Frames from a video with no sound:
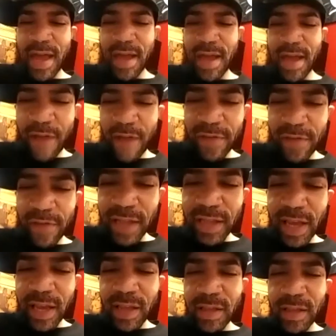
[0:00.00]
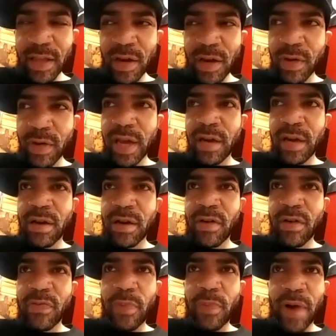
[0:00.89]
I feel like they get they don't get
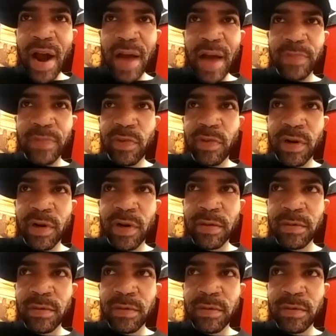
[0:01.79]
enough props, bro.